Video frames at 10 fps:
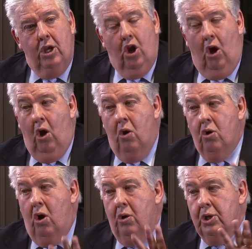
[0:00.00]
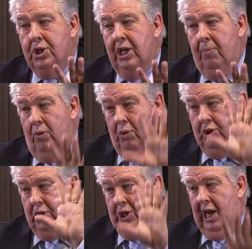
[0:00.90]
Hong Kong and Singapore were
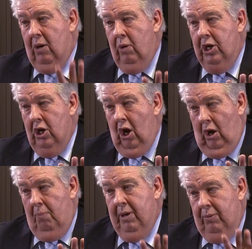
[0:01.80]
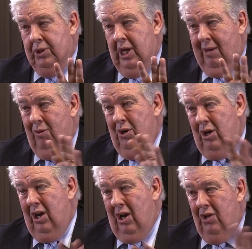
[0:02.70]
just out of reach, like people saying, we're
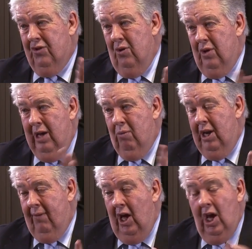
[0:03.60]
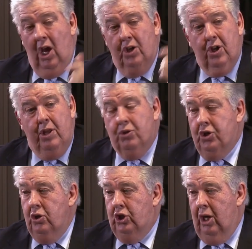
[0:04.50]
not going to go through there, whatever. So there were
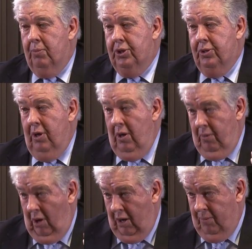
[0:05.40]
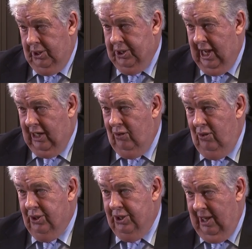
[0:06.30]
2 ships owned by Star
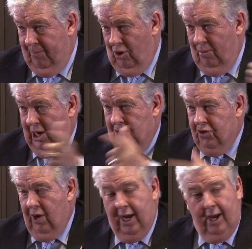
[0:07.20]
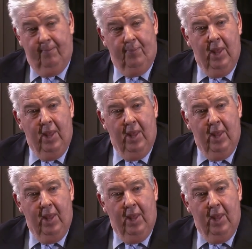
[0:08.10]
Cruises, and they brought them around Australia.